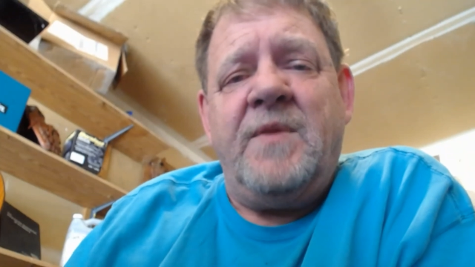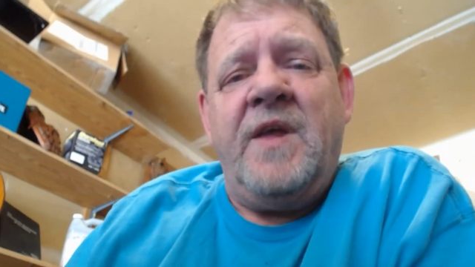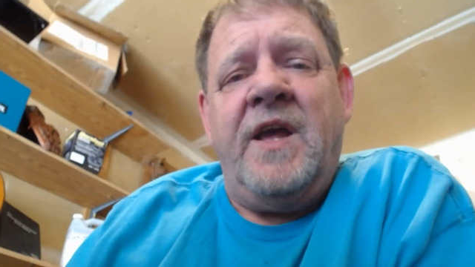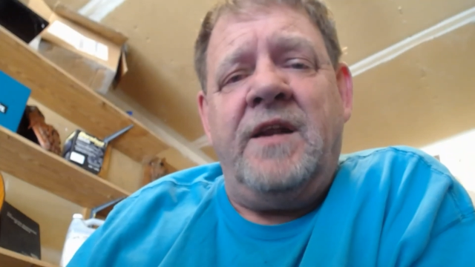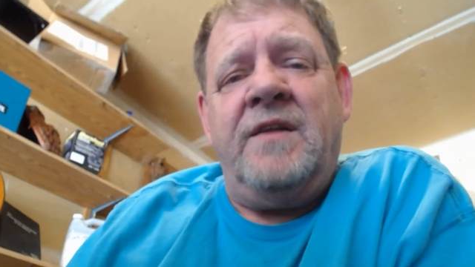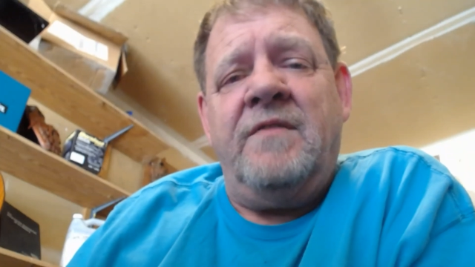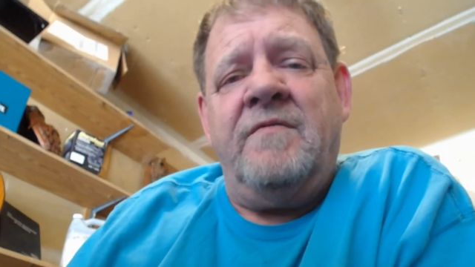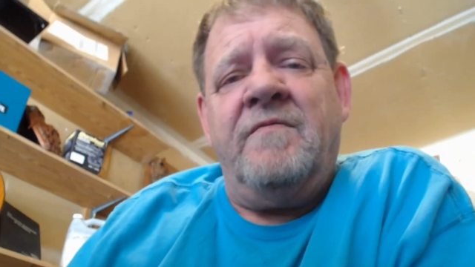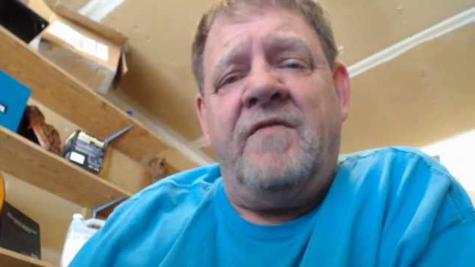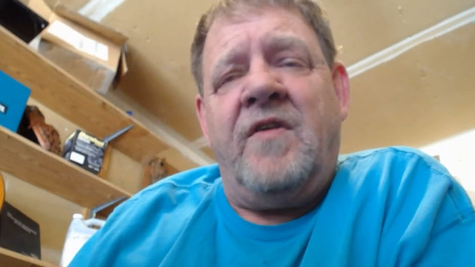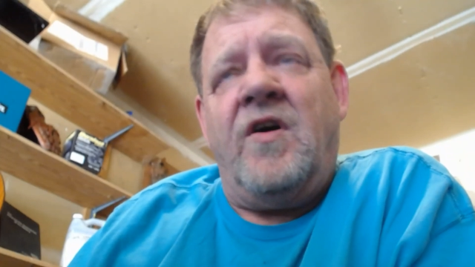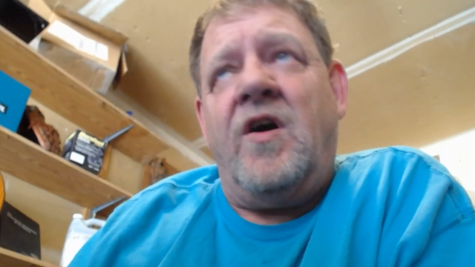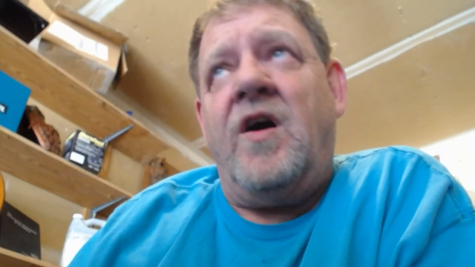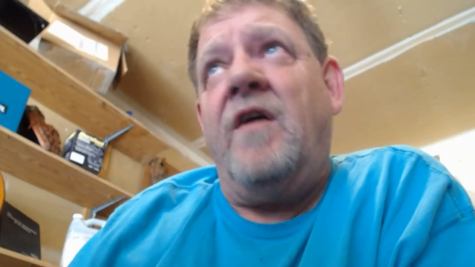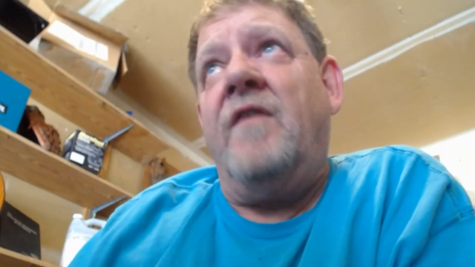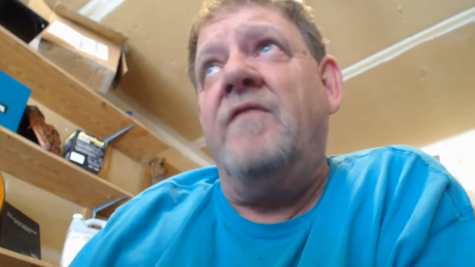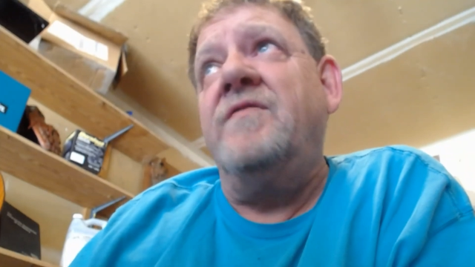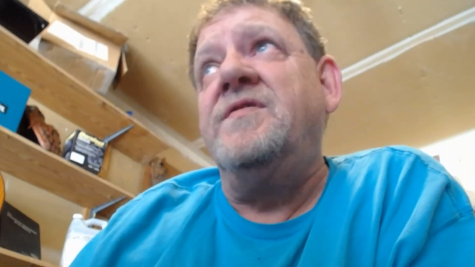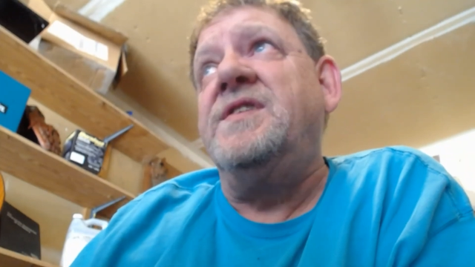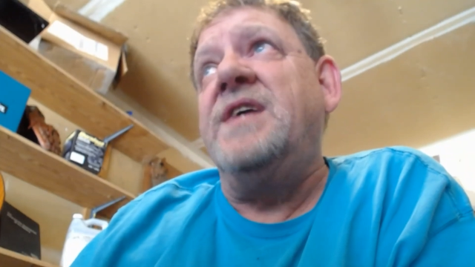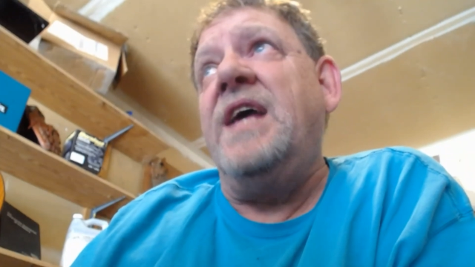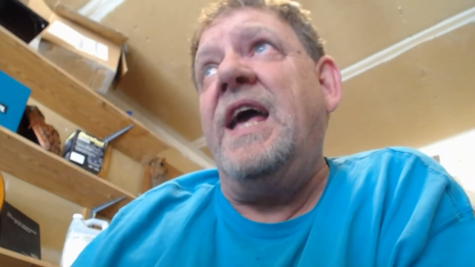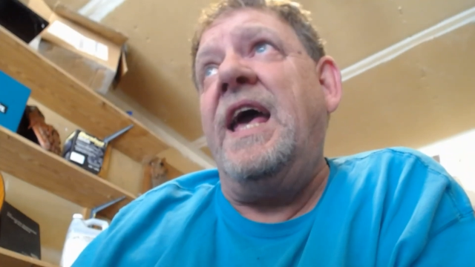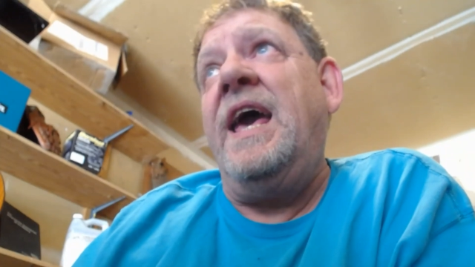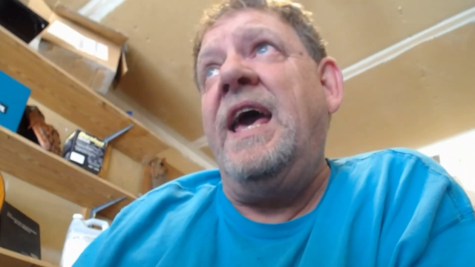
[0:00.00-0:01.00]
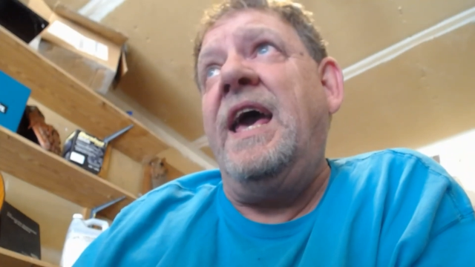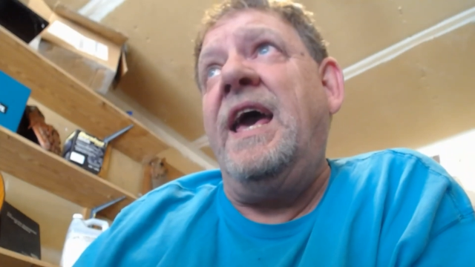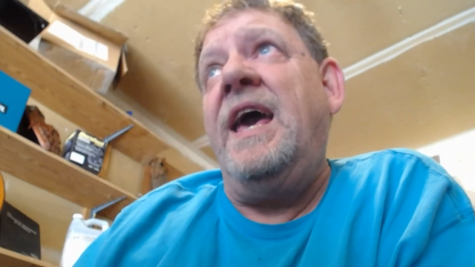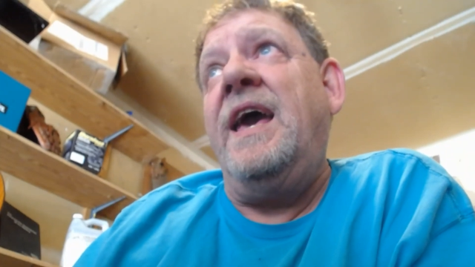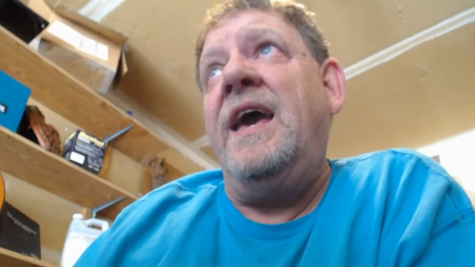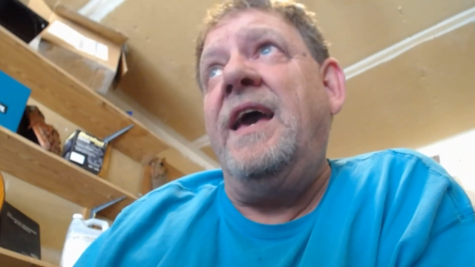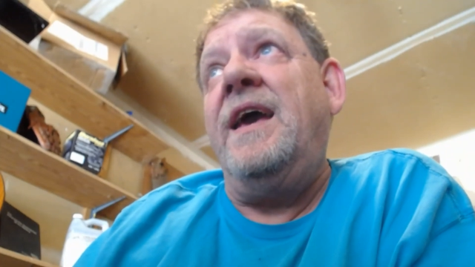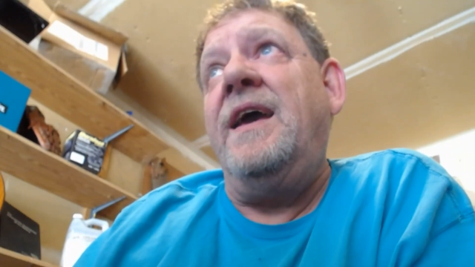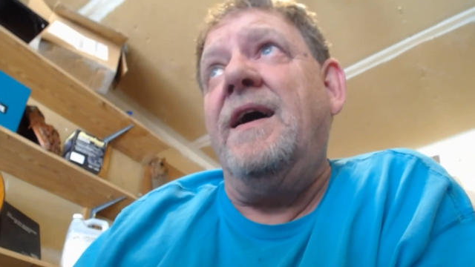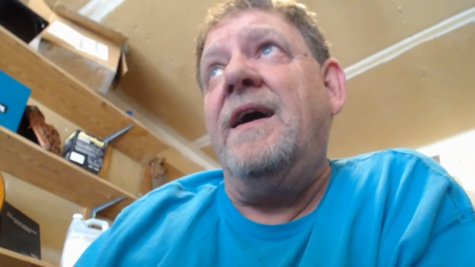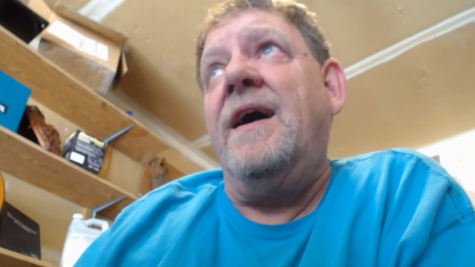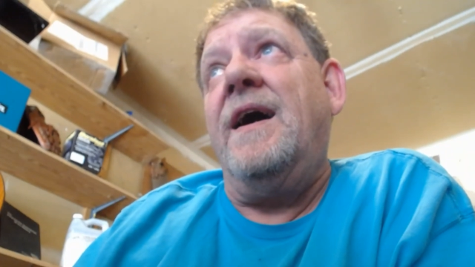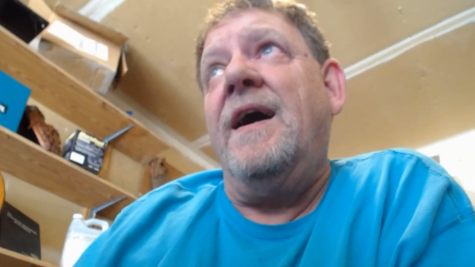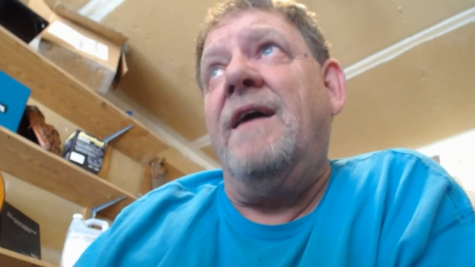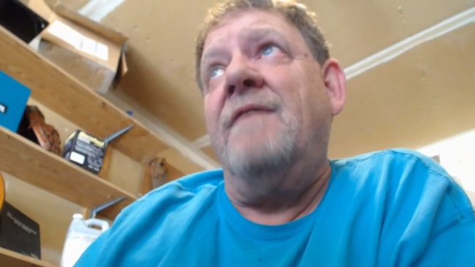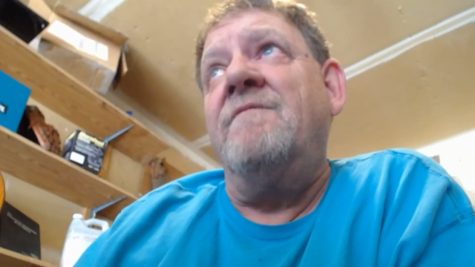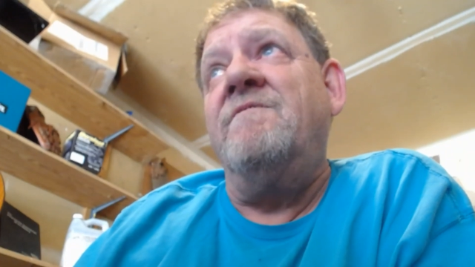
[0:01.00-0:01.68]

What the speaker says: it involves a